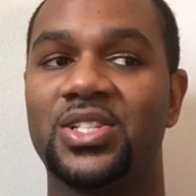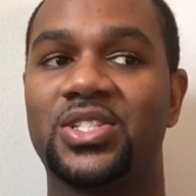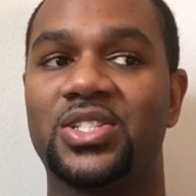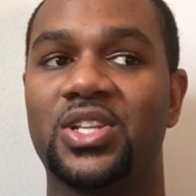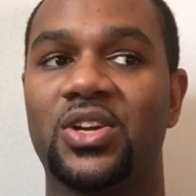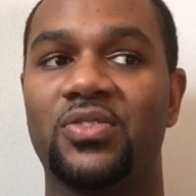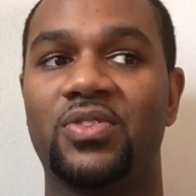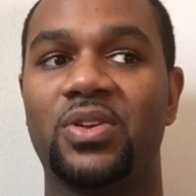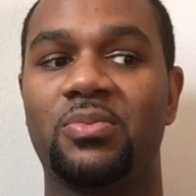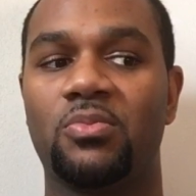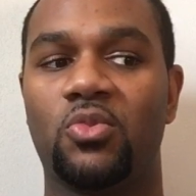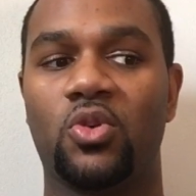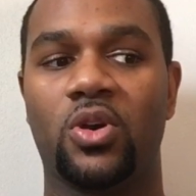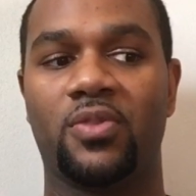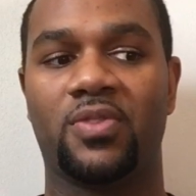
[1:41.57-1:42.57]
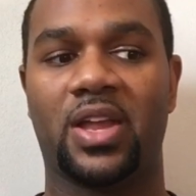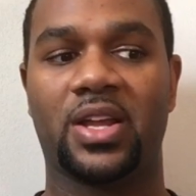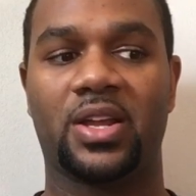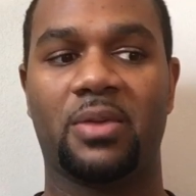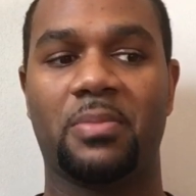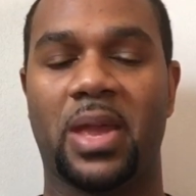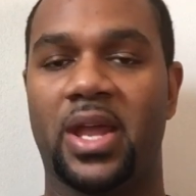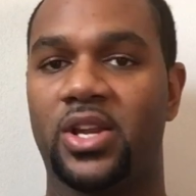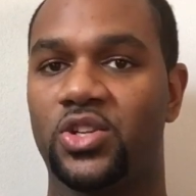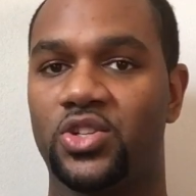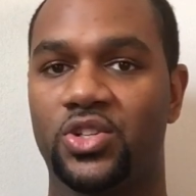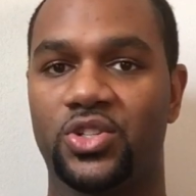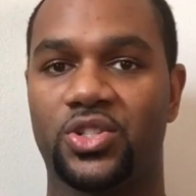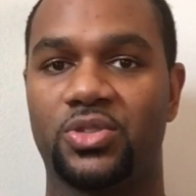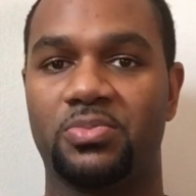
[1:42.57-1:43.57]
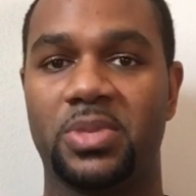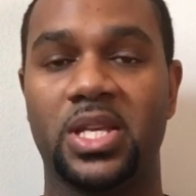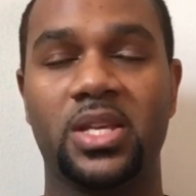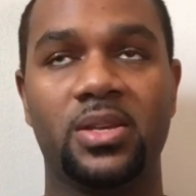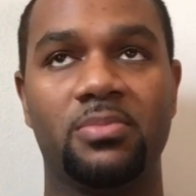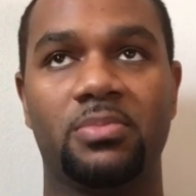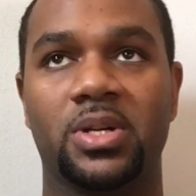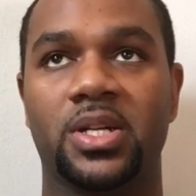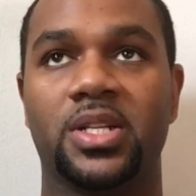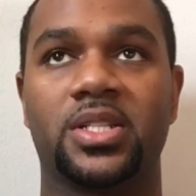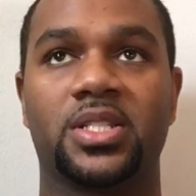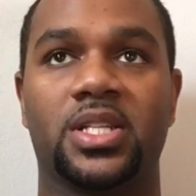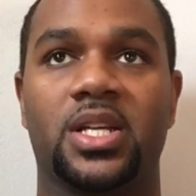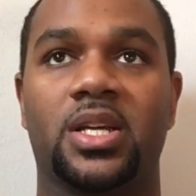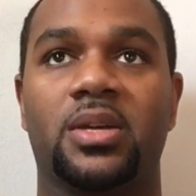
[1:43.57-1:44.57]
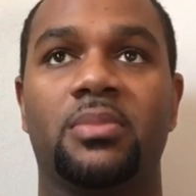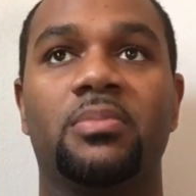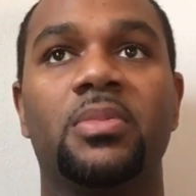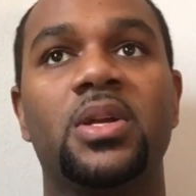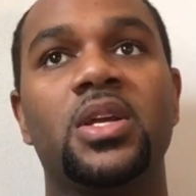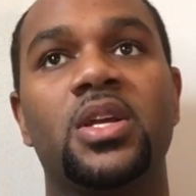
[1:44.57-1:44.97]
serving more of like a manager to me, but um,